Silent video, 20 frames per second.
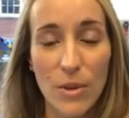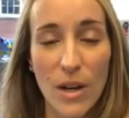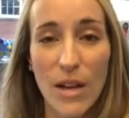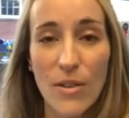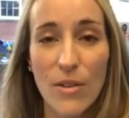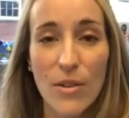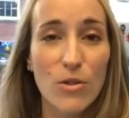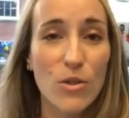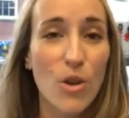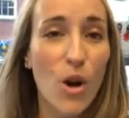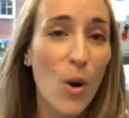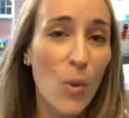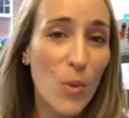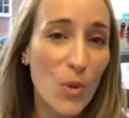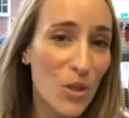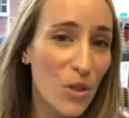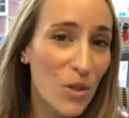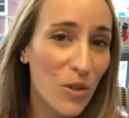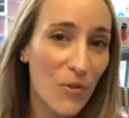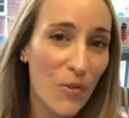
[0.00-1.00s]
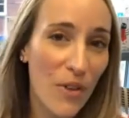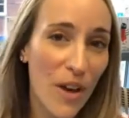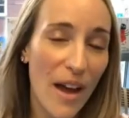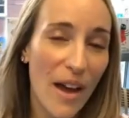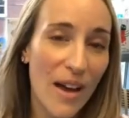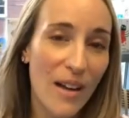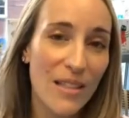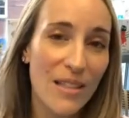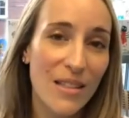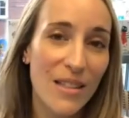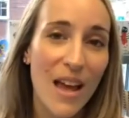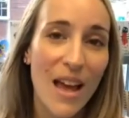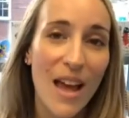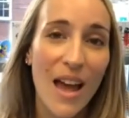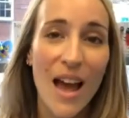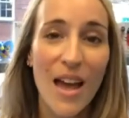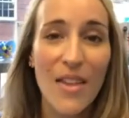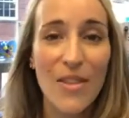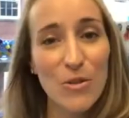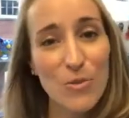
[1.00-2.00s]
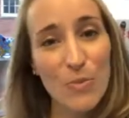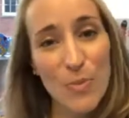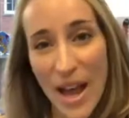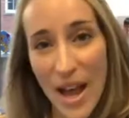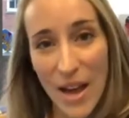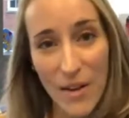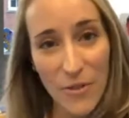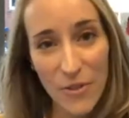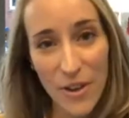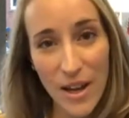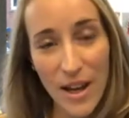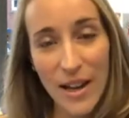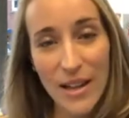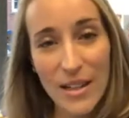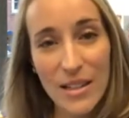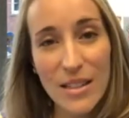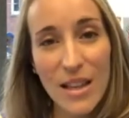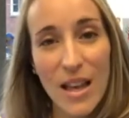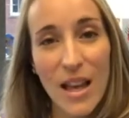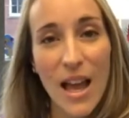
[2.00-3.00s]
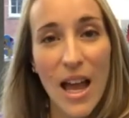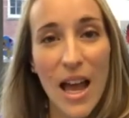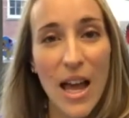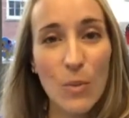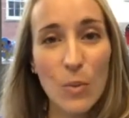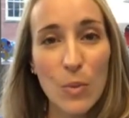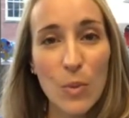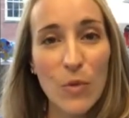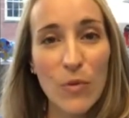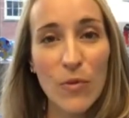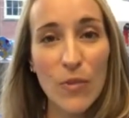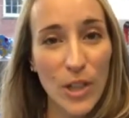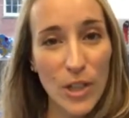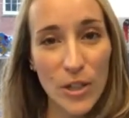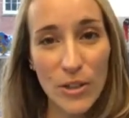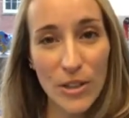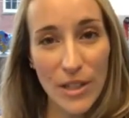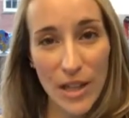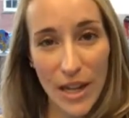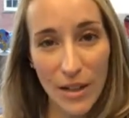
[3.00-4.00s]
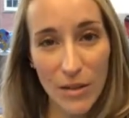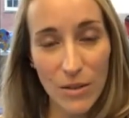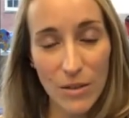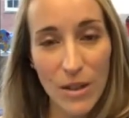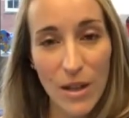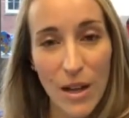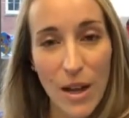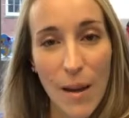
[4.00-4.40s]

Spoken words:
And there's always good facts and there's bad facts, and we'll figure it out.